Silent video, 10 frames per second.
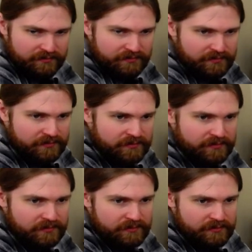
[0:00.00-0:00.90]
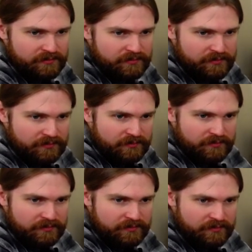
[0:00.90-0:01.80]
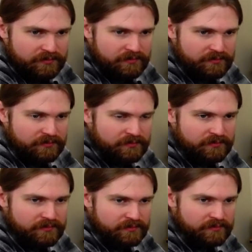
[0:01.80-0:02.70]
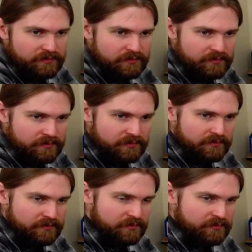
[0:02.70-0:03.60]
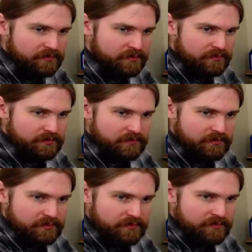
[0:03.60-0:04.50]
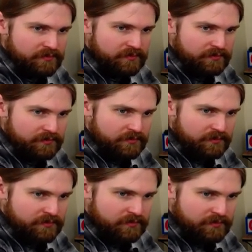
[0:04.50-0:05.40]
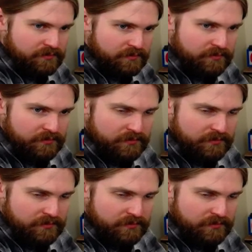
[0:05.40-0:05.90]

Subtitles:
[no speech]